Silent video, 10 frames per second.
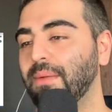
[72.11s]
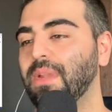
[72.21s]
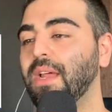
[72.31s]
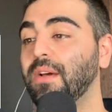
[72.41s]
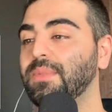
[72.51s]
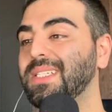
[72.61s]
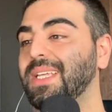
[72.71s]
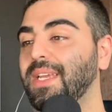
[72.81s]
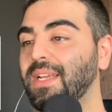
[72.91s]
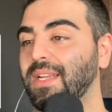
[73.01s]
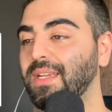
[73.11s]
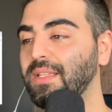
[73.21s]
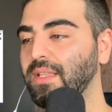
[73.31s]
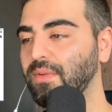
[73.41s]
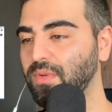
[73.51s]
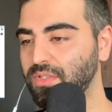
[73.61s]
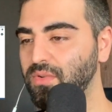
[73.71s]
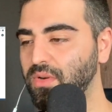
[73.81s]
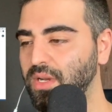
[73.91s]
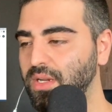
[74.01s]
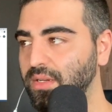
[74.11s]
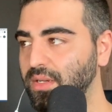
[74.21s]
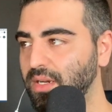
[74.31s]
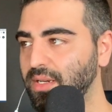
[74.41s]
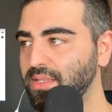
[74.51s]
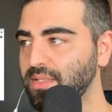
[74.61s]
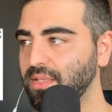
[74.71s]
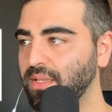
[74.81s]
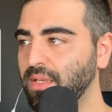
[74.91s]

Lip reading: not up to date on it, like what's going on, honestly.